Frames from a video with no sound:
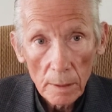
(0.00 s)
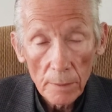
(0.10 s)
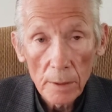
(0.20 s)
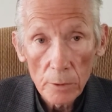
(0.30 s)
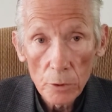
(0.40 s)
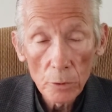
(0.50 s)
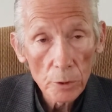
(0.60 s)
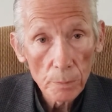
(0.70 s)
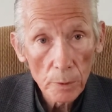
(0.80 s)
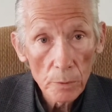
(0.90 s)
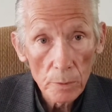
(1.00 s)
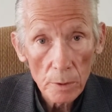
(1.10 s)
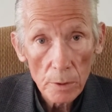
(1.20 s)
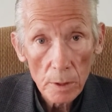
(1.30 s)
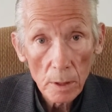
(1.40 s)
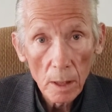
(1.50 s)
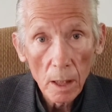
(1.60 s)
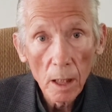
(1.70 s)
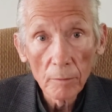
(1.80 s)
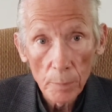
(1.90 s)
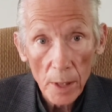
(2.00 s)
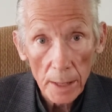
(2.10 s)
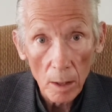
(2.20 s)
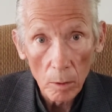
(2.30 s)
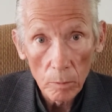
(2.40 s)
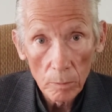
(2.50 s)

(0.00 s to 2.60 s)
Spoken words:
than the jurisprudence of Prego.